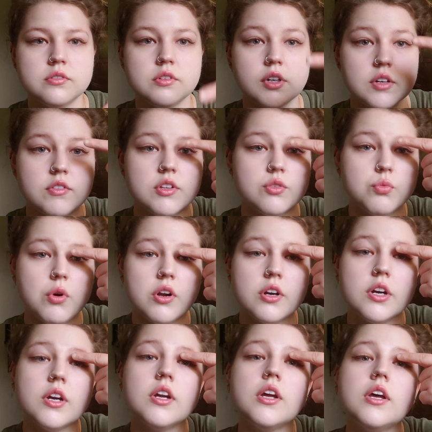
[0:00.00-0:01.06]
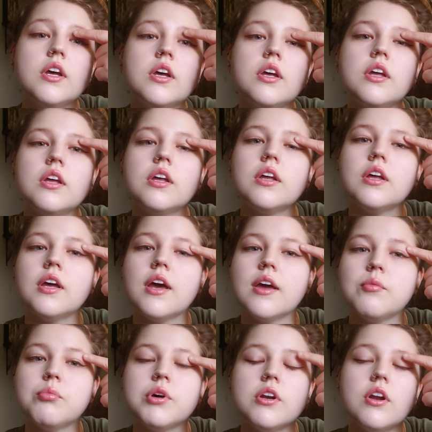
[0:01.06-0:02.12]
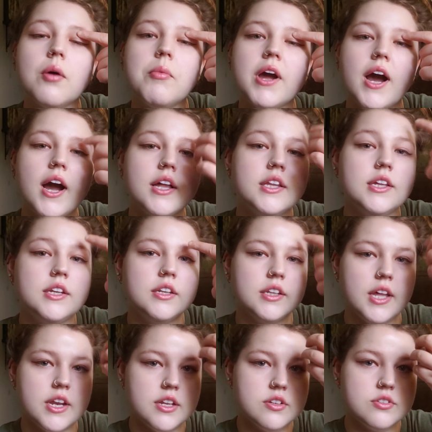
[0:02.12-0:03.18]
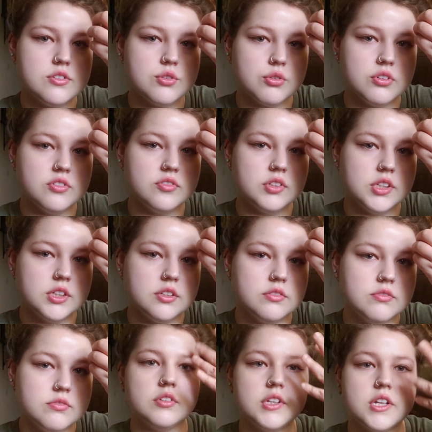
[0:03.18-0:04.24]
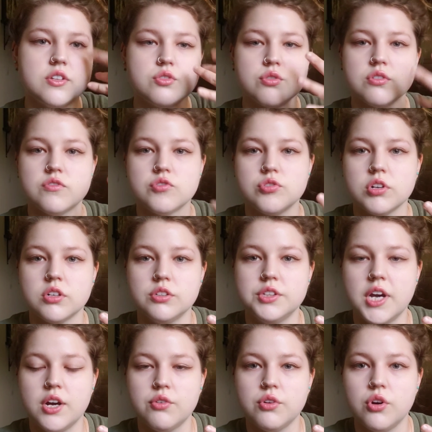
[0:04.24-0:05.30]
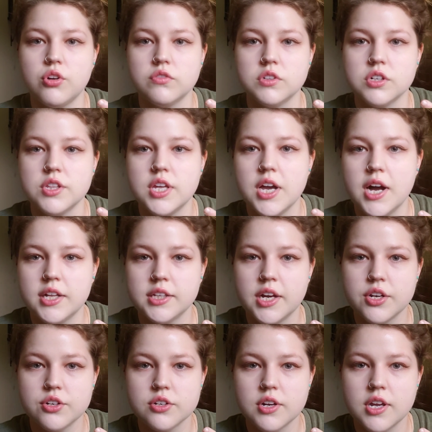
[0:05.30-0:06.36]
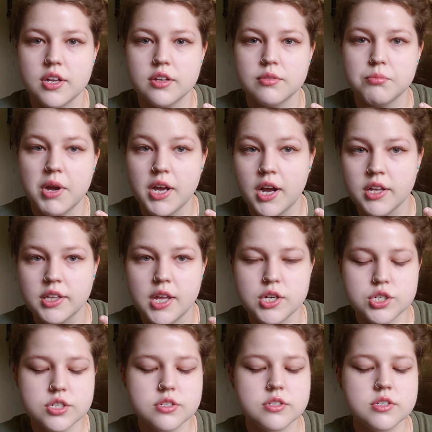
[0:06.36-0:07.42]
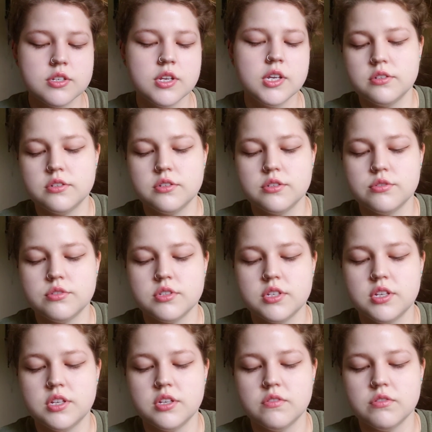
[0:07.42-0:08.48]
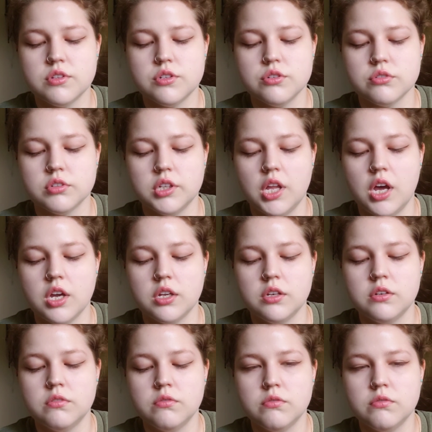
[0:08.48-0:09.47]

of this water and put it on my eyelid and let it sort of trickle down over the eyeliner and my eyelashes to see if the Duraline